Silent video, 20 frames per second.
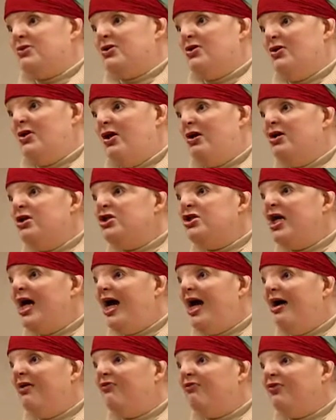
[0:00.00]
So long as you
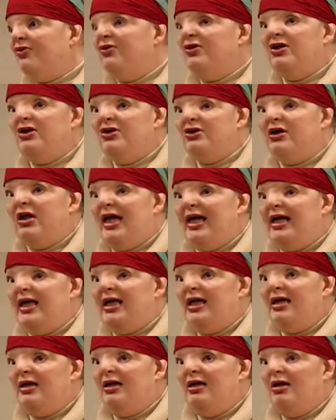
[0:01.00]
have really good
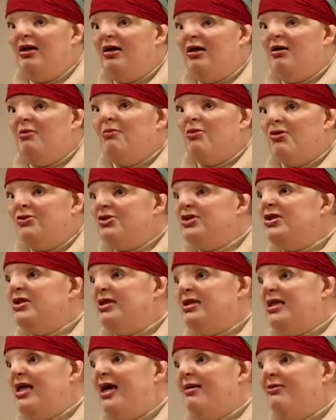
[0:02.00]
lighting, most of
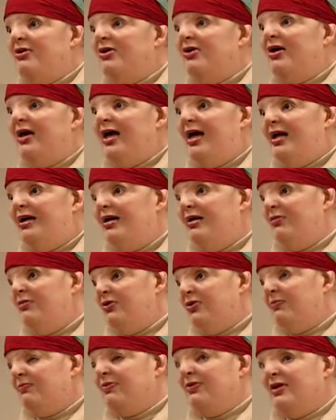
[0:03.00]
the time you're going to end up
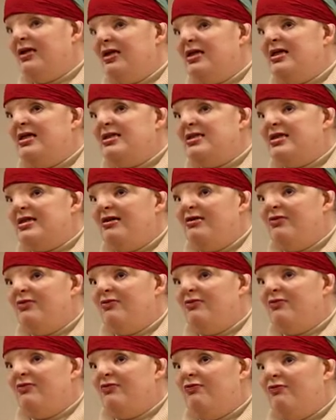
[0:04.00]
with a pretty decent
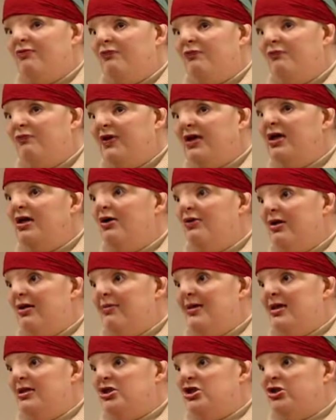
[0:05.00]
video
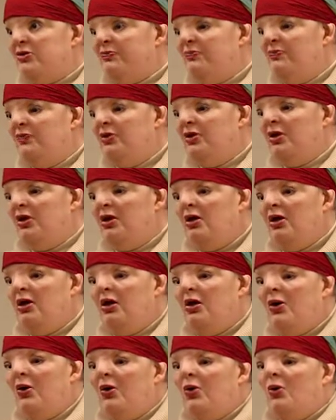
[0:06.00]
image.
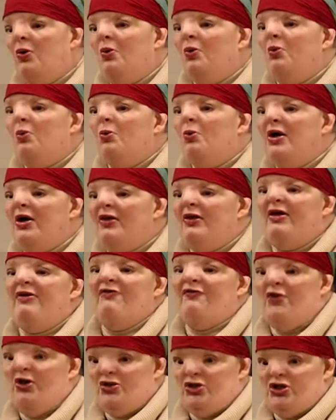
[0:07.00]
Where
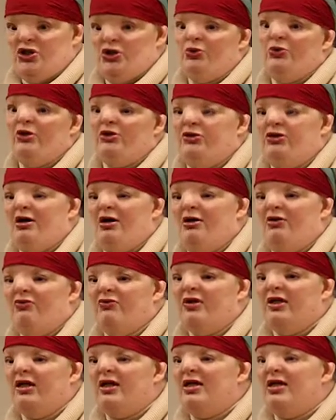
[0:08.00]
they fall short, though,
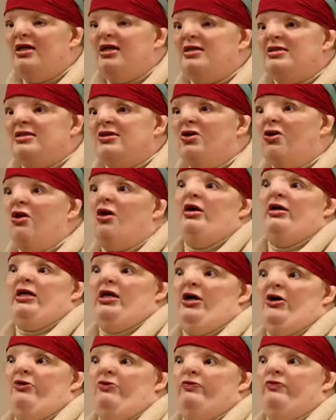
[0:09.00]
is the
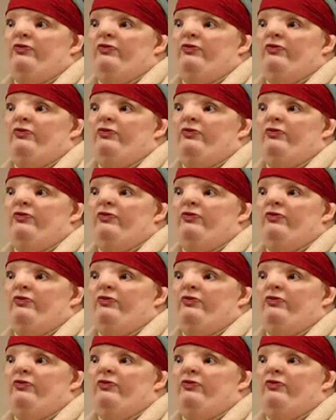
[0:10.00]
audio.